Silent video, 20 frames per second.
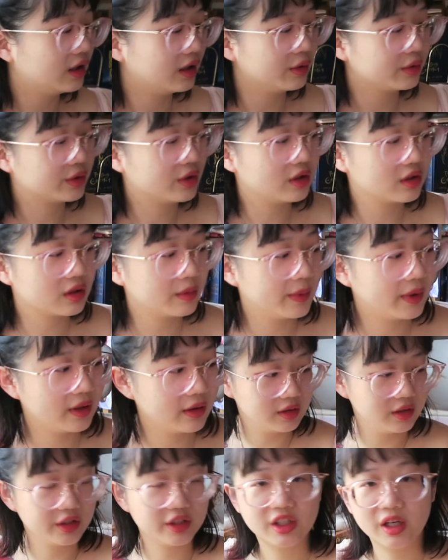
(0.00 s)
I'll talk
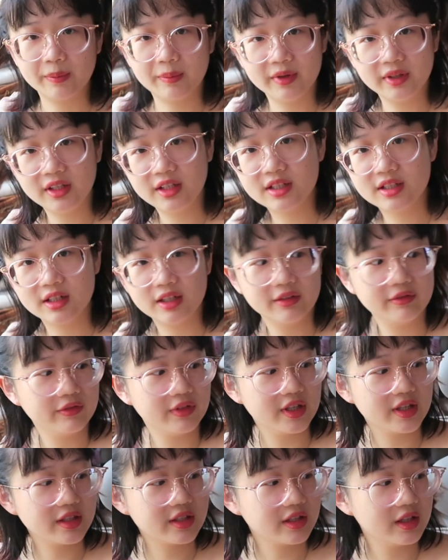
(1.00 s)
about the Japanese lit
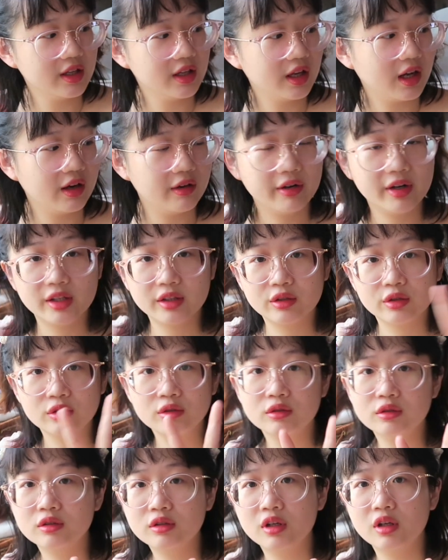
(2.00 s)
first. I read
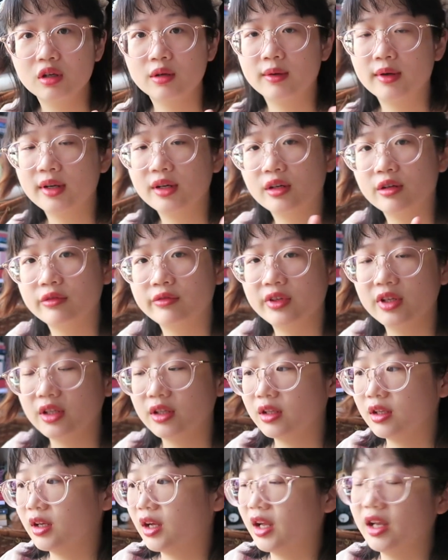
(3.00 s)
2. One of it,
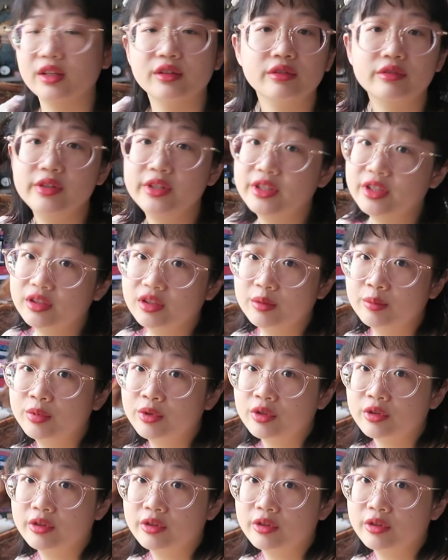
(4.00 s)
I had to return the book